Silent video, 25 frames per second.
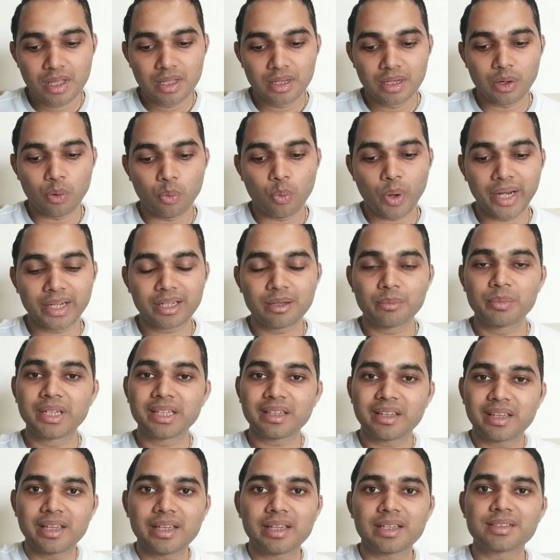Now, vitamin
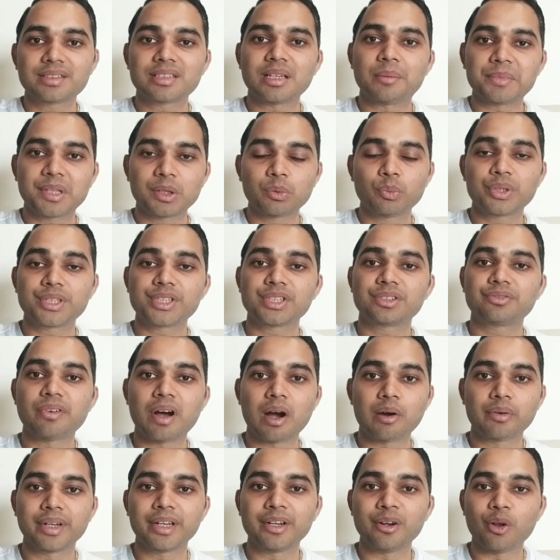K is something which is
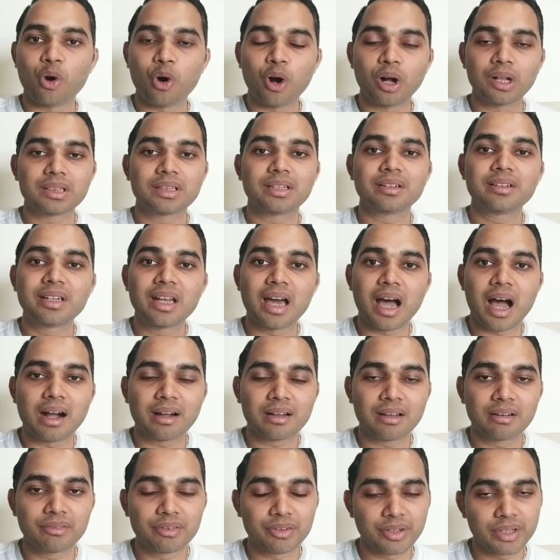found in all the
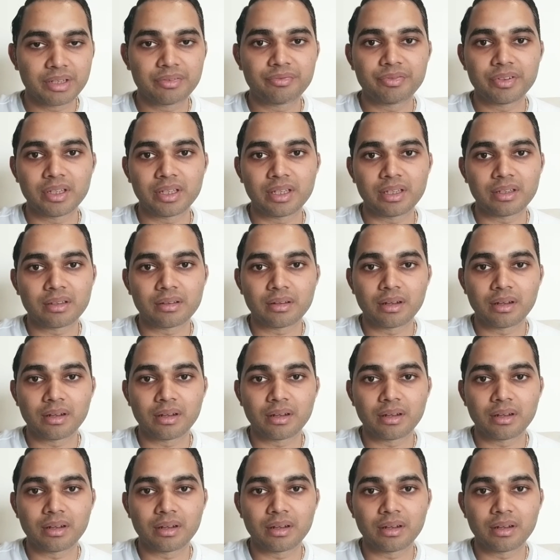dark leafy